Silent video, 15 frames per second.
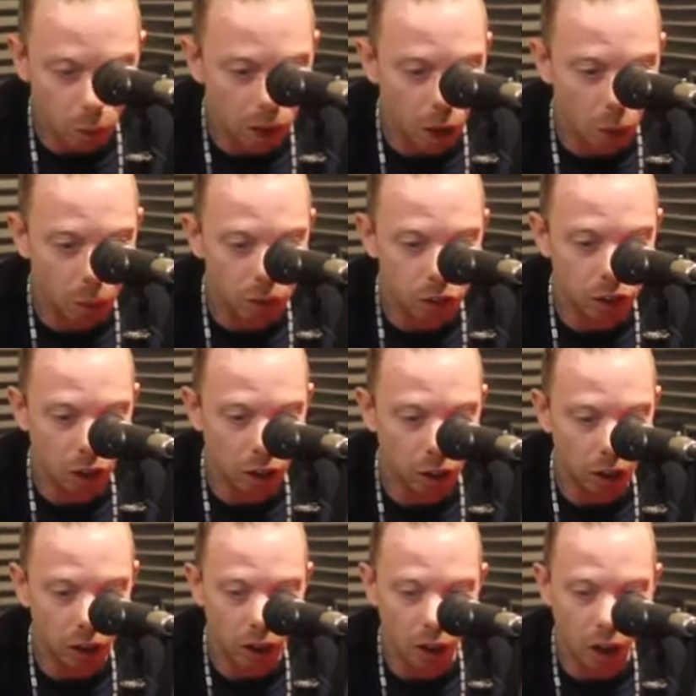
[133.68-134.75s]
when I was
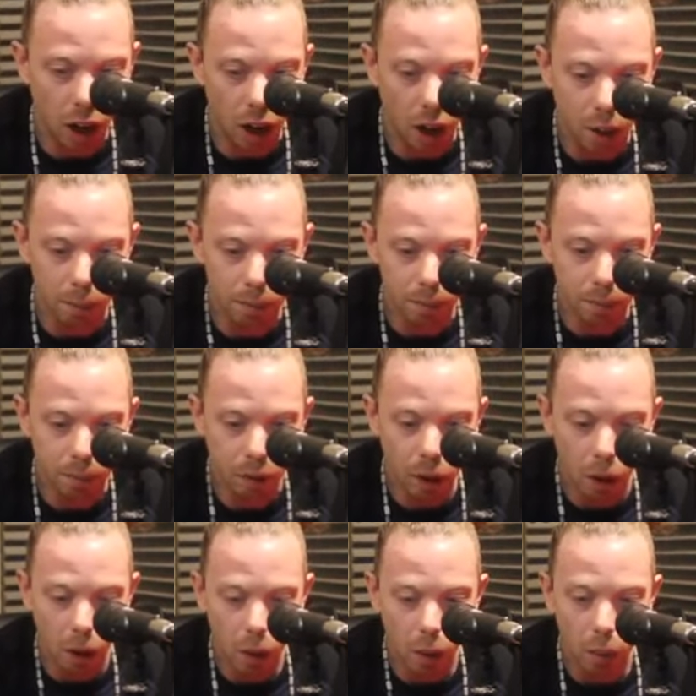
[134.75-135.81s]
younger, you know,
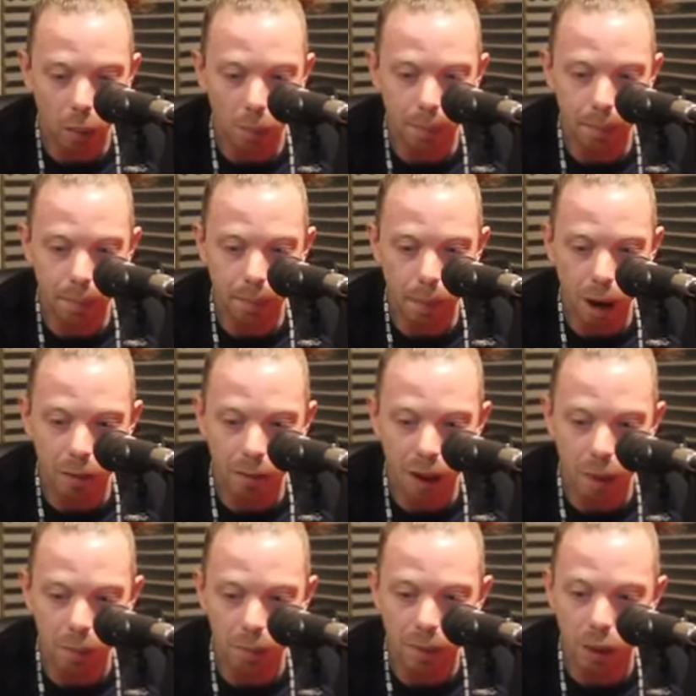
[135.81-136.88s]
my
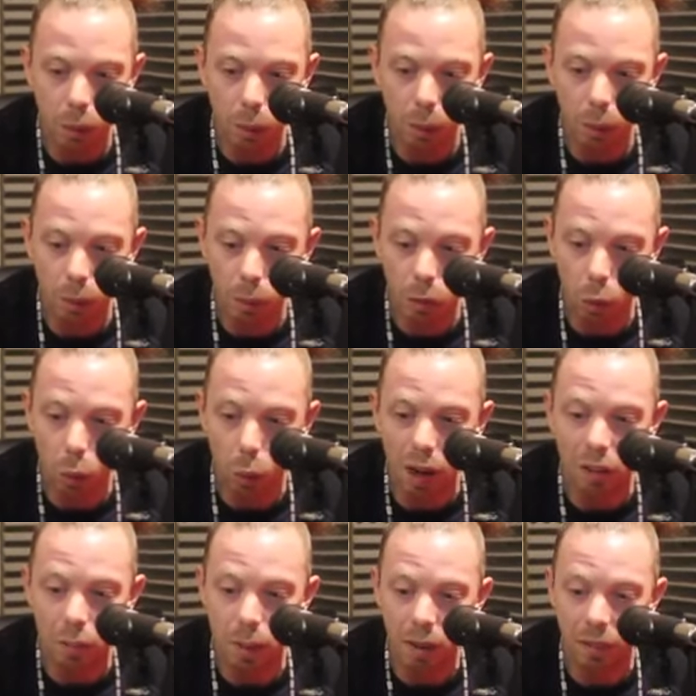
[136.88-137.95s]
family was
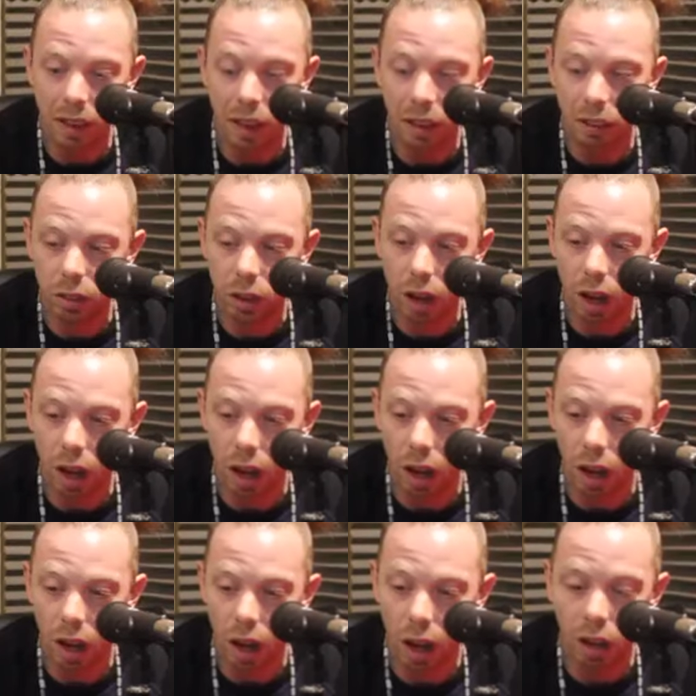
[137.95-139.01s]
always married into
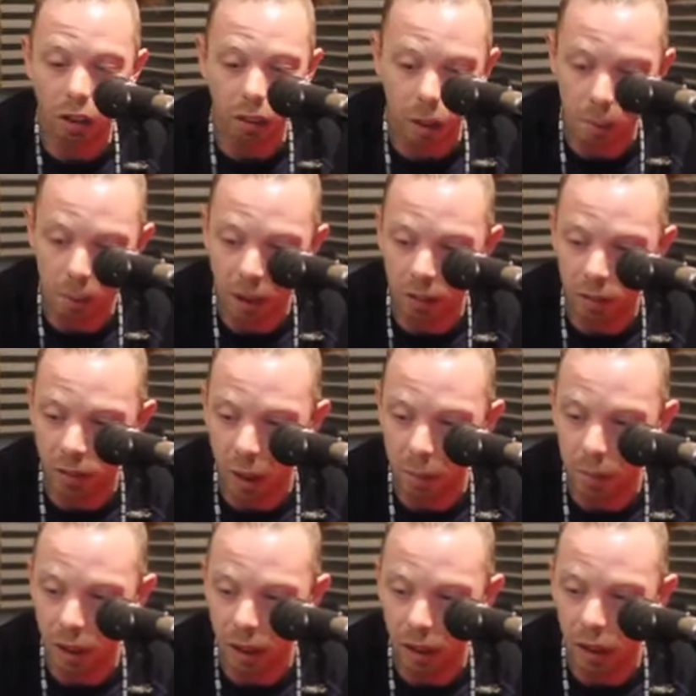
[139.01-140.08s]
a Caribbean
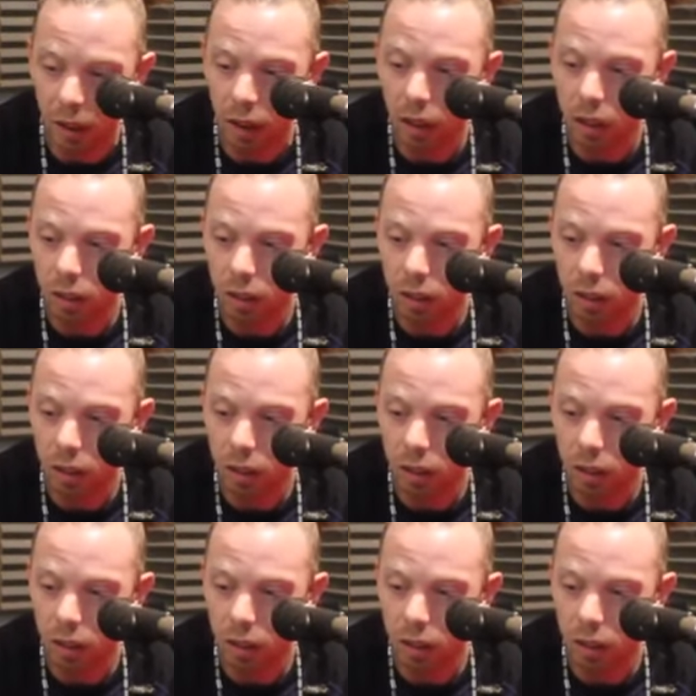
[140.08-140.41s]
family.